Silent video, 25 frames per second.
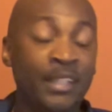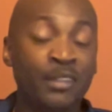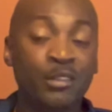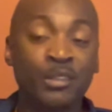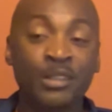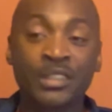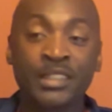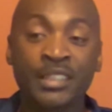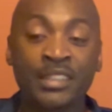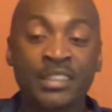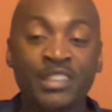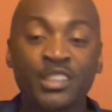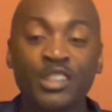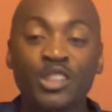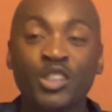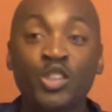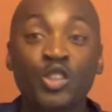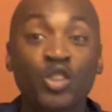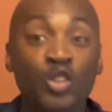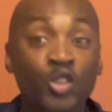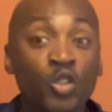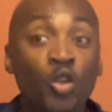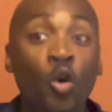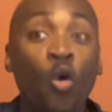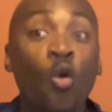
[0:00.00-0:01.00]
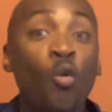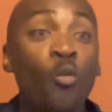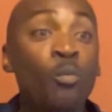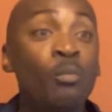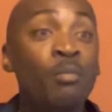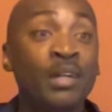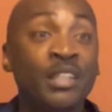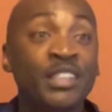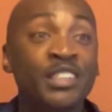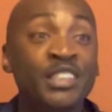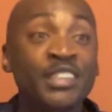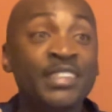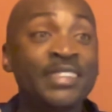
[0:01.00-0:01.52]
It was just so
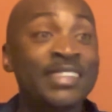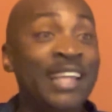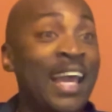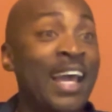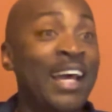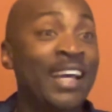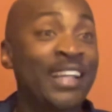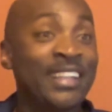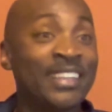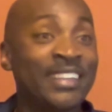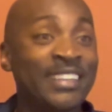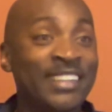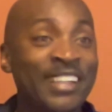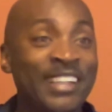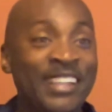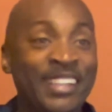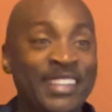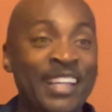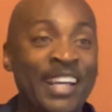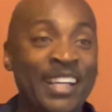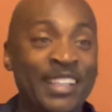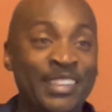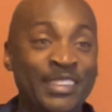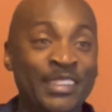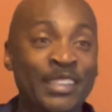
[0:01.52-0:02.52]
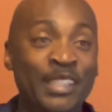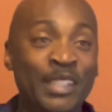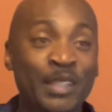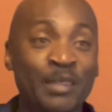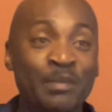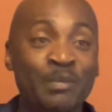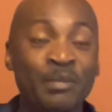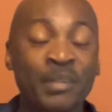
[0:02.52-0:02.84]
much talent in that gym,